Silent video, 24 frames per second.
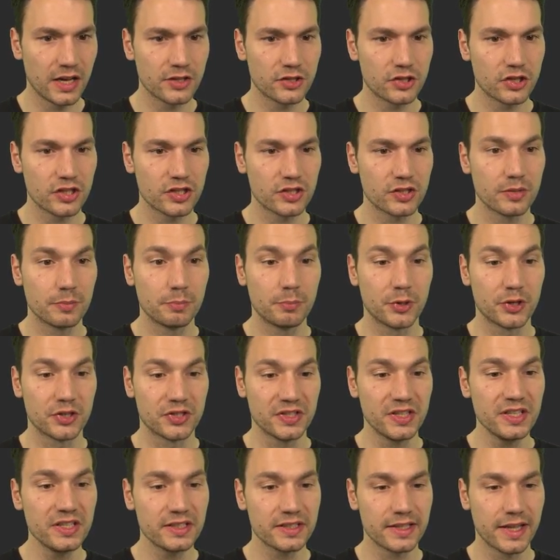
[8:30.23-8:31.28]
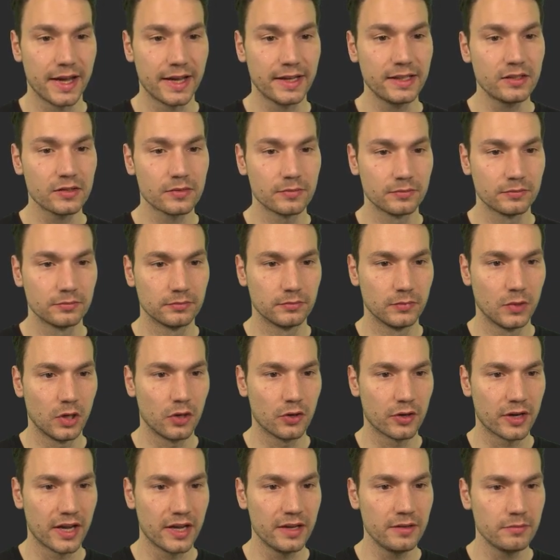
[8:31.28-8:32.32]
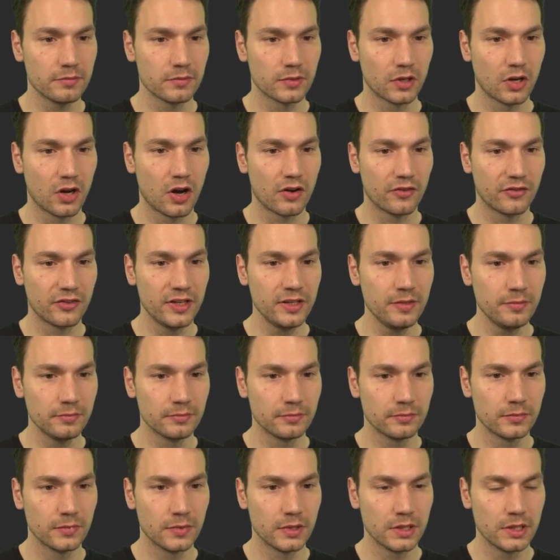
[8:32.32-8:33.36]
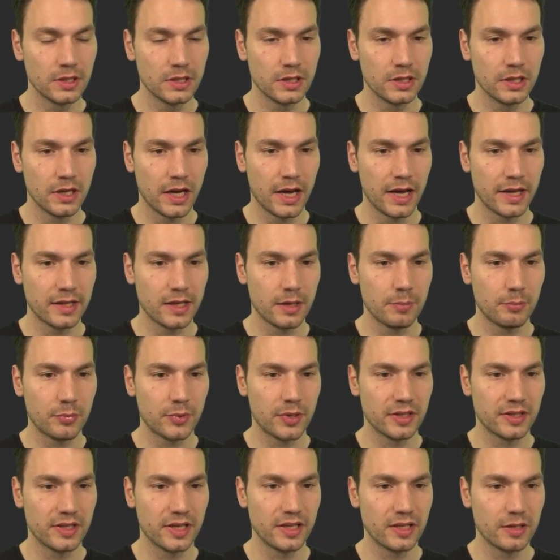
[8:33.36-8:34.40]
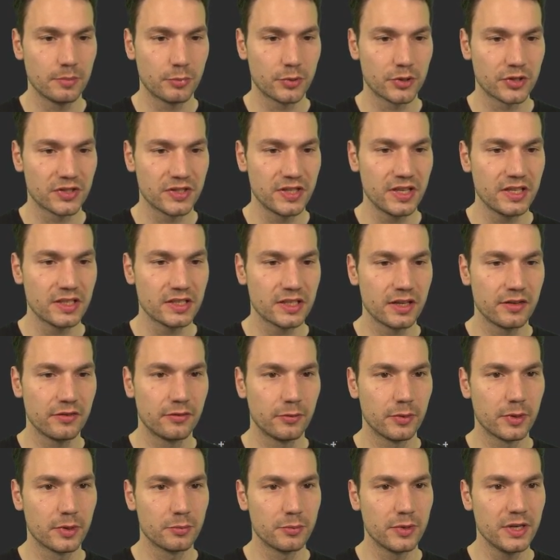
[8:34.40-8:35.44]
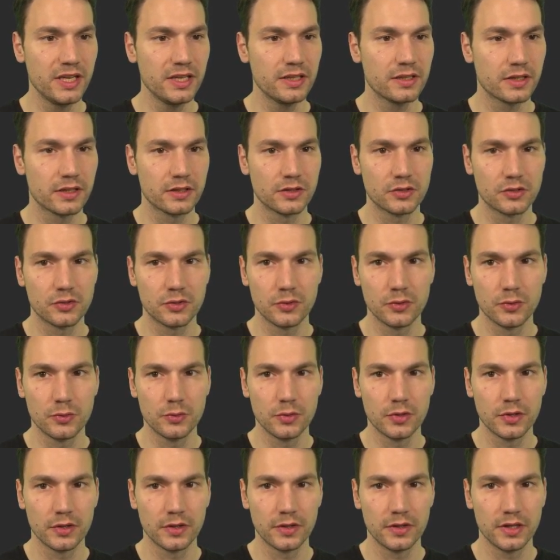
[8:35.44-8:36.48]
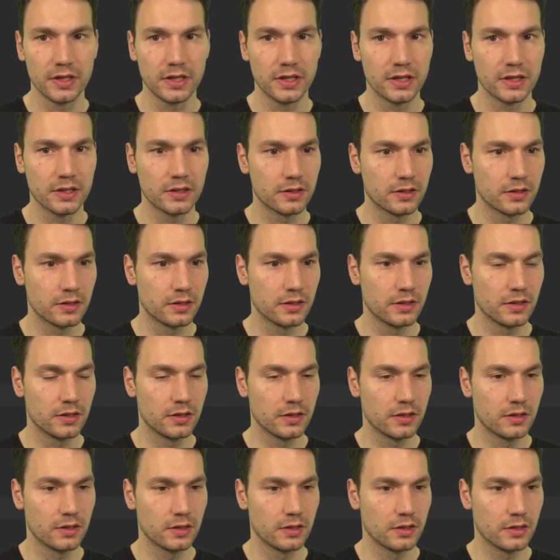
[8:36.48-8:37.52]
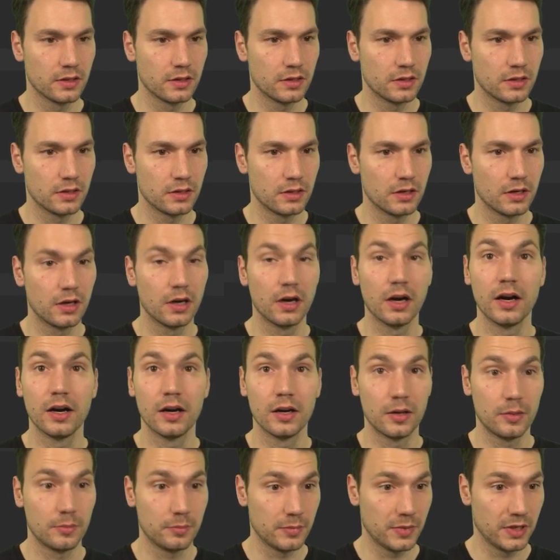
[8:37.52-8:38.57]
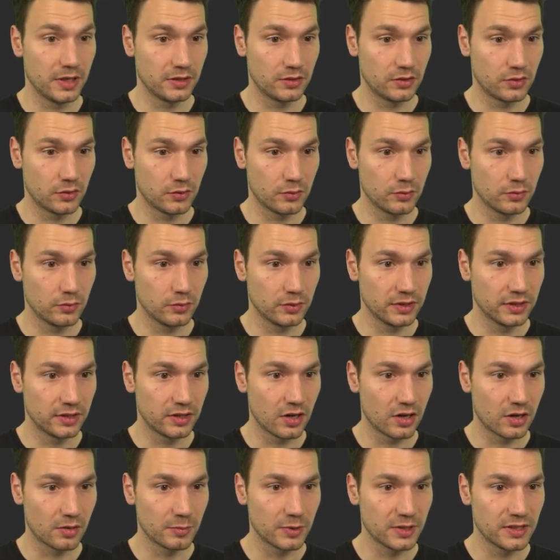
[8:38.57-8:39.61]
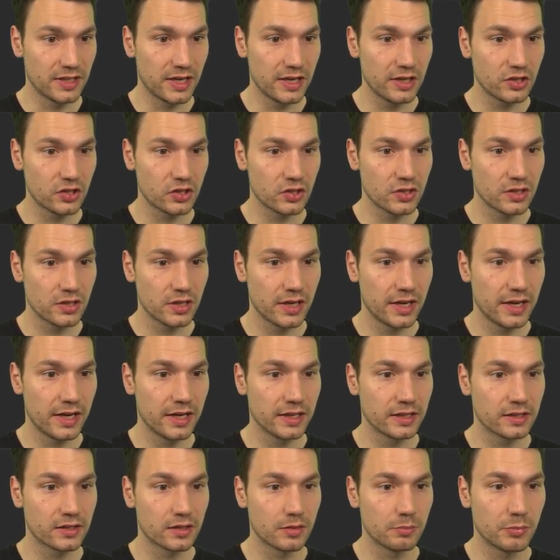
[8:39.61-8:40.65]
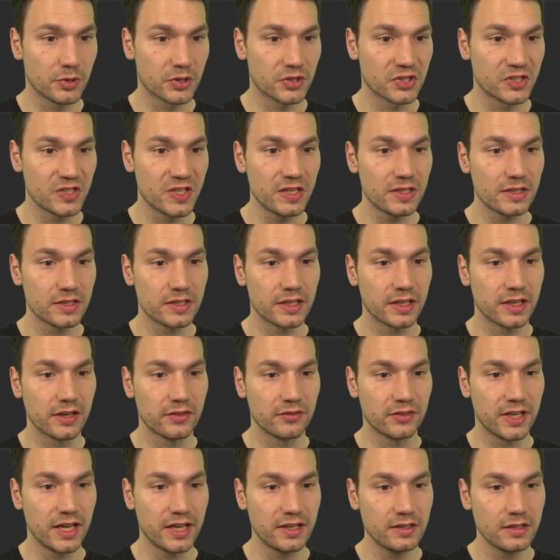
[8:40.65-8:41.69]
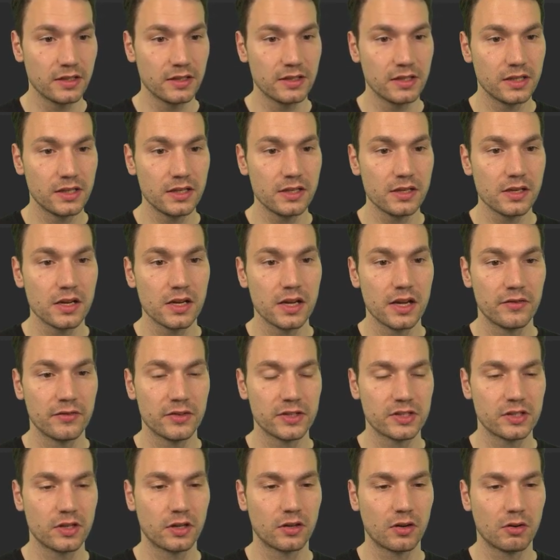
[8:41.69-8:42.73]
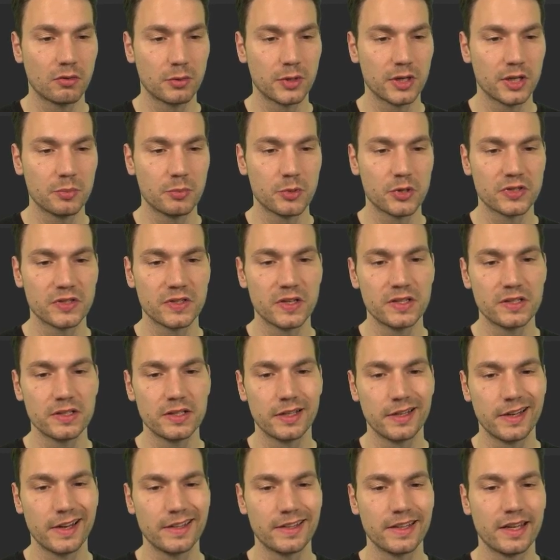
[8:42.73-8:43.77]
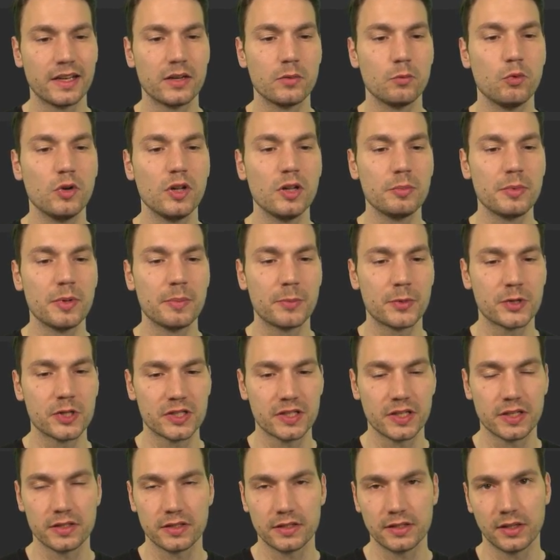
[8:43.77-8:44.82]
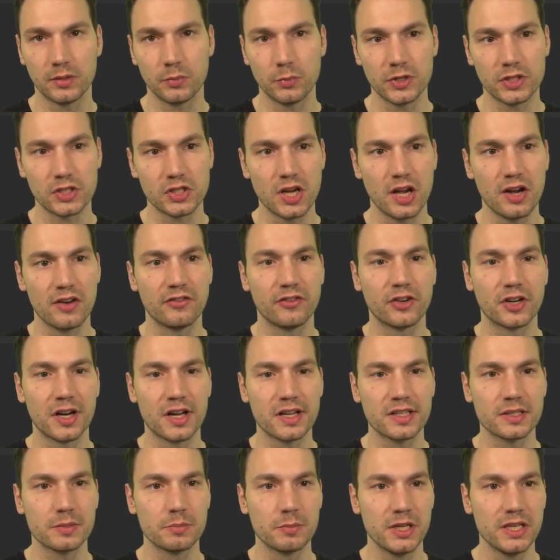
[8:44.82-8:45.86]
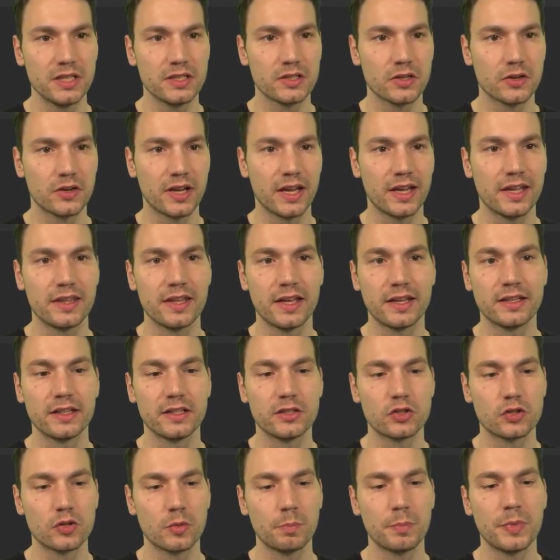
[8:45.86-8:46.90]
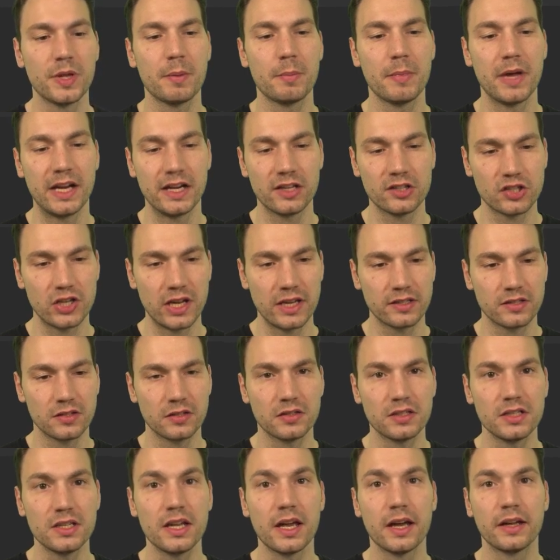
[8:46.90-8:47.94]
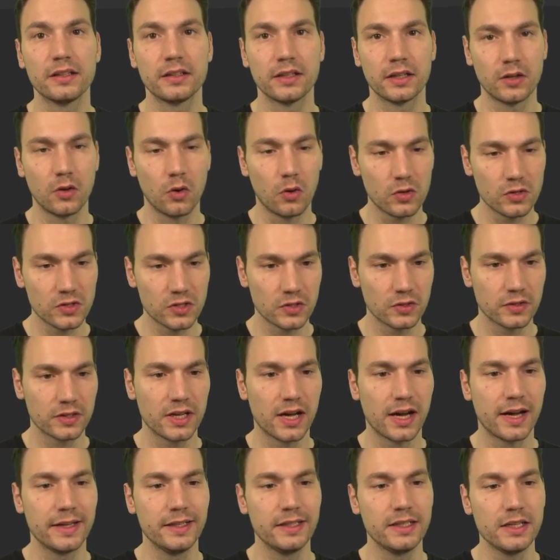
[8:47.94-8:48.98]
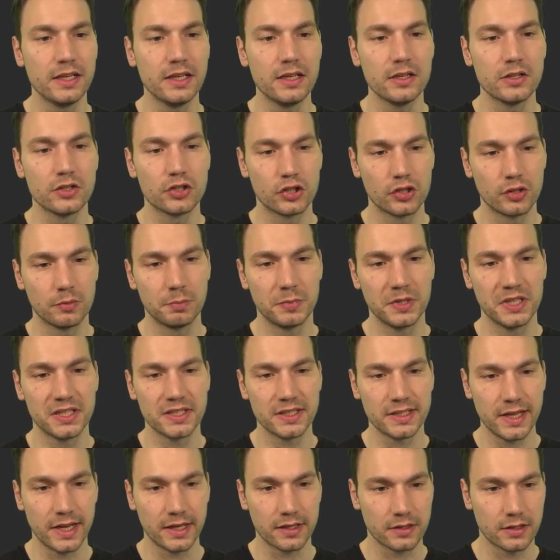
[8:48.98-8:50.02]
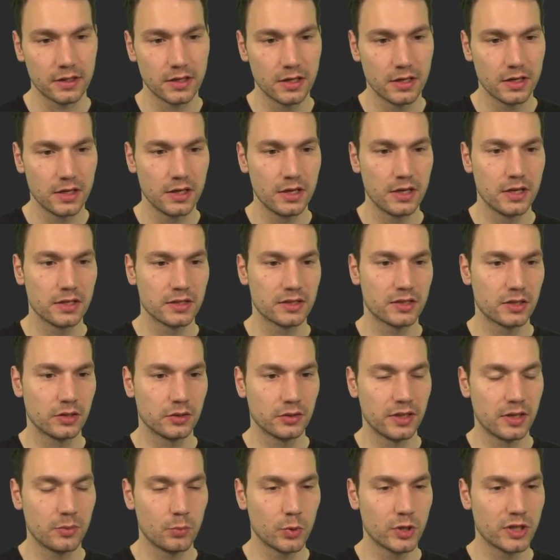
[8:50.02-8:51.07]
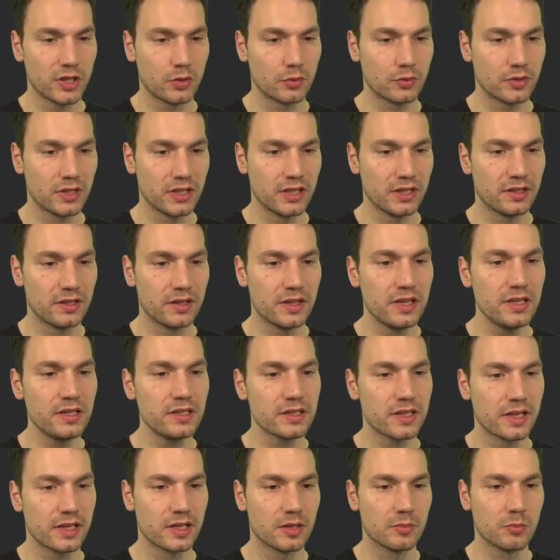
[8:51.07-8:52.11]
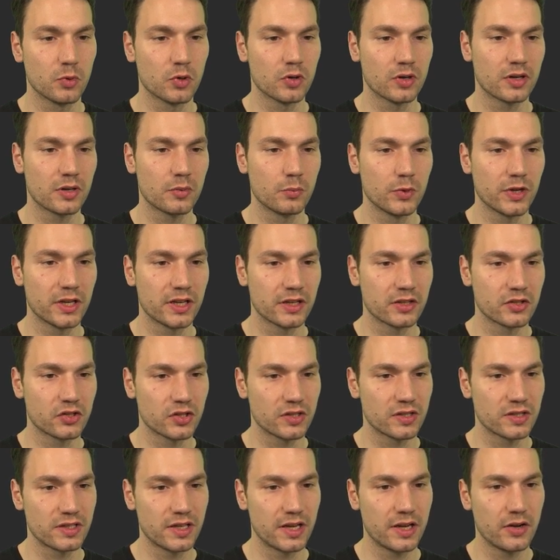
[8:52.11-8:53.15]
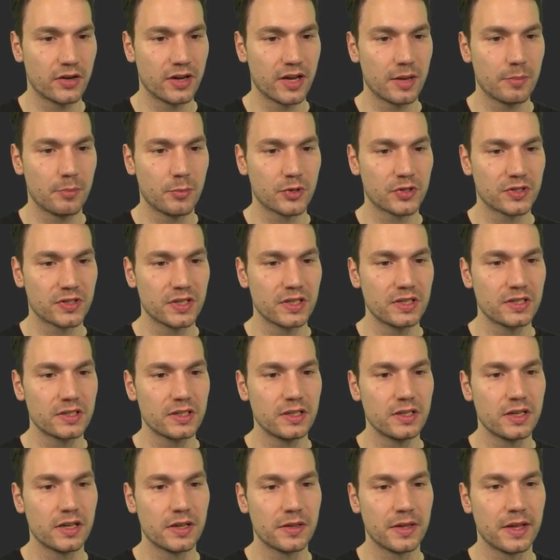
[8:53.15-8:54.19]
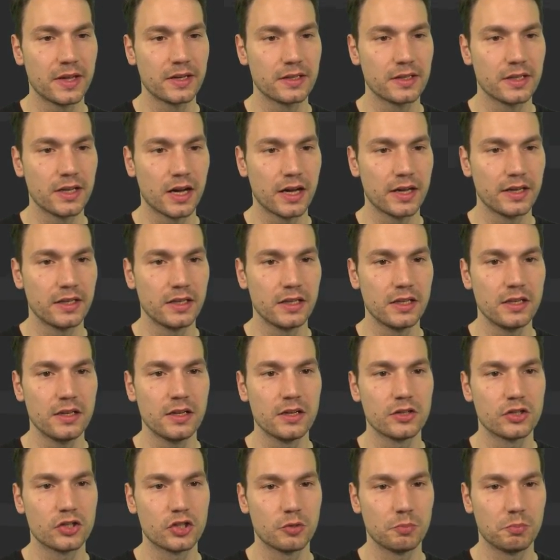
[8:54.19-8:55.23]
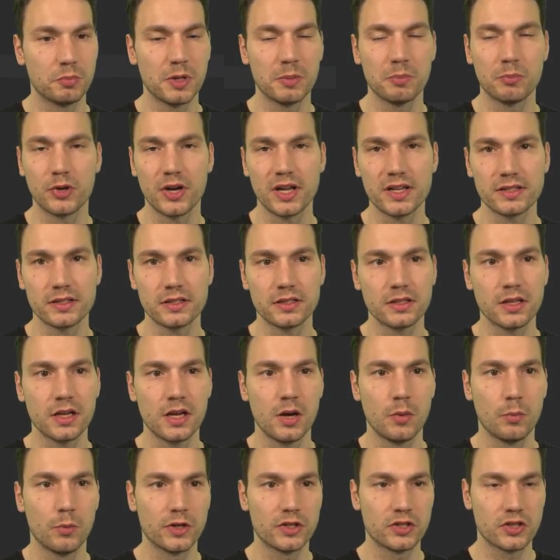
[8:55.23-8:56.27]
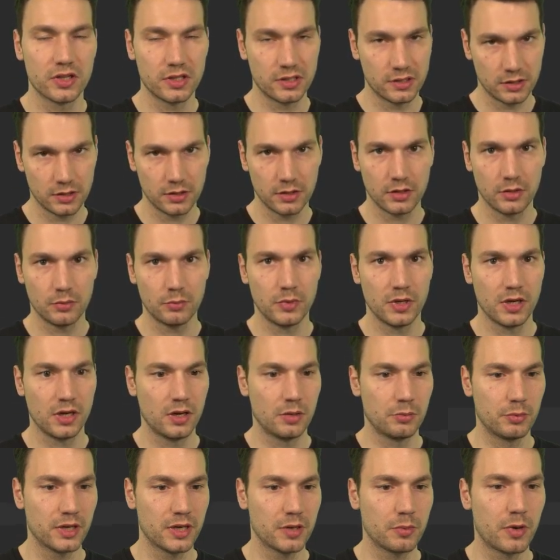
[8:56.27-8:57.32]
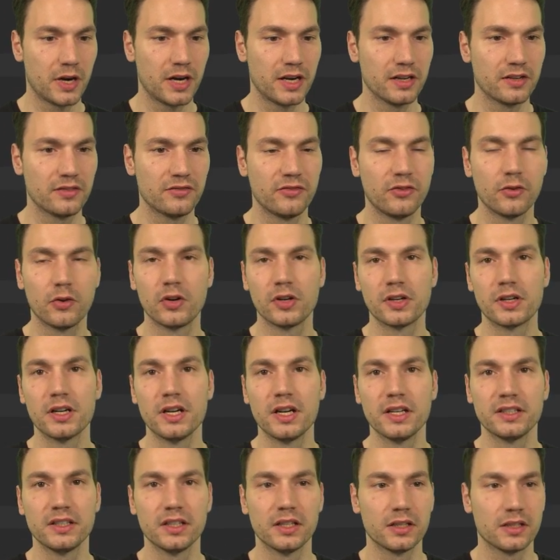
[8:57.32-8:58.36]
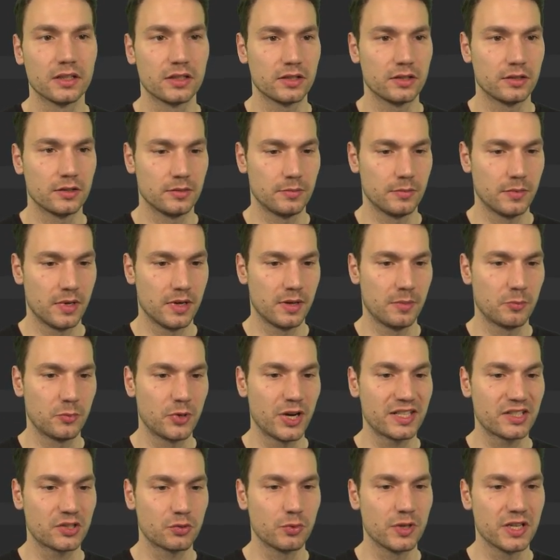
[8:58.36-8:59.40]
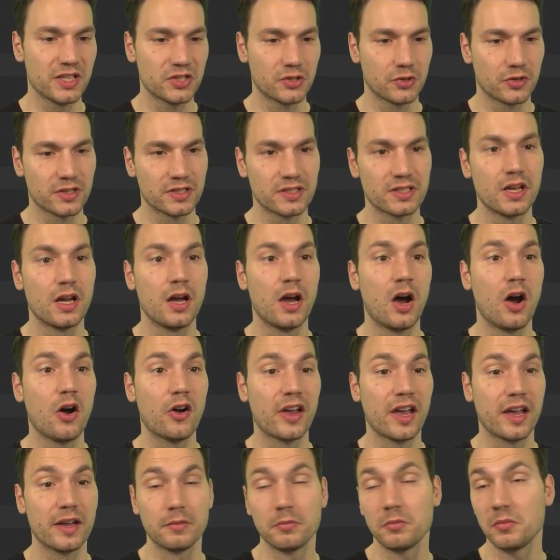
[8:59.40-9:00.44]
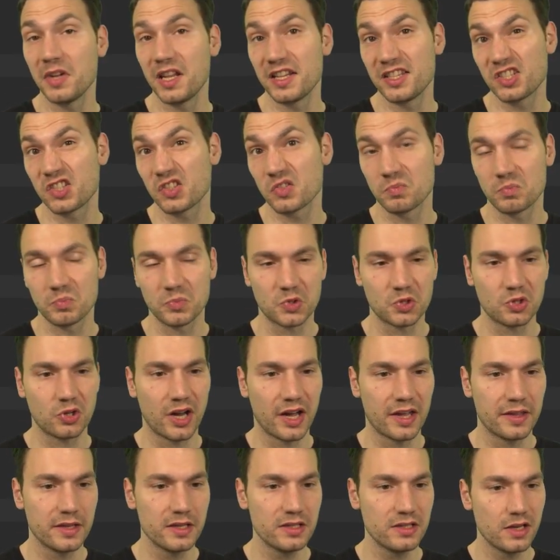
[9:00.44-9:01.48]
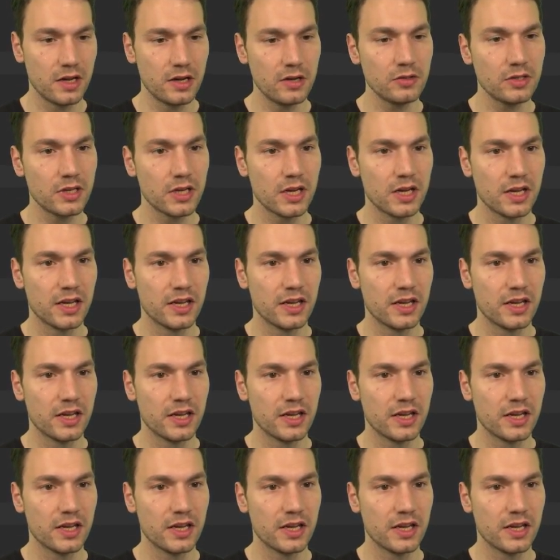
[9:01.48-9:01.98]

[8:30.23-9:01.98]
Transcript: just persist that. Okay, coffee. And then the persist, if we read into the documentation, it persists the given entity if it's not already persisted, and then it will be persisted, which for us means, okay, then it should be a managed entity, and then also the ID should be set. So then we don't need this anymore, and we can just say, okay, persist it, and then the ID should be present, which is required for the REST resource. Okay, let's try this out.